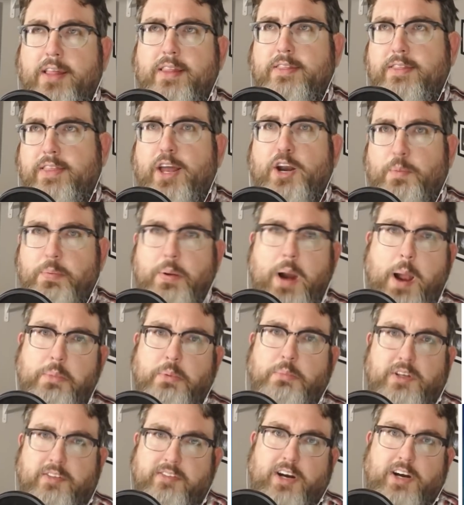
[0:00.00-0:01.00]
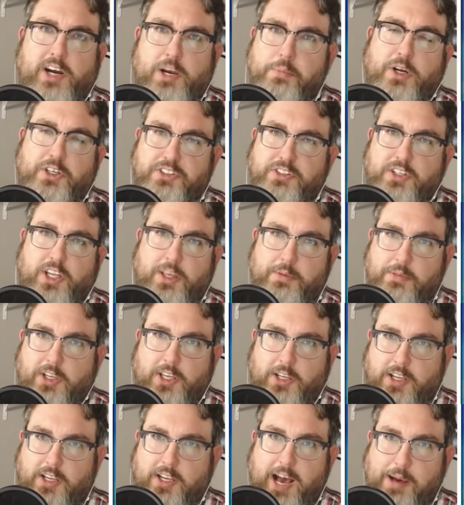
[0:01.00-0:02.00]
that are probably very much the
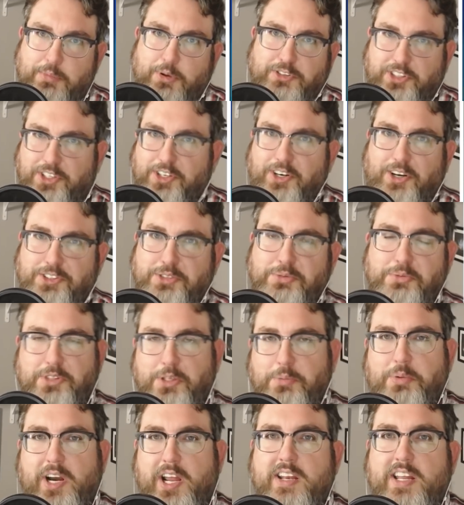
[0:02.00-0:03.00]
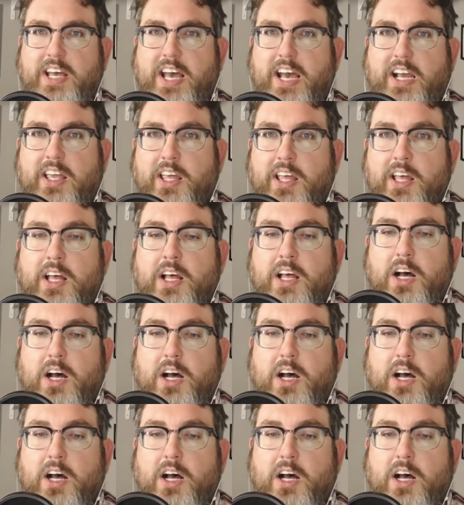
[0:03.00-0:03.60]
combos that are also in the Breya deck,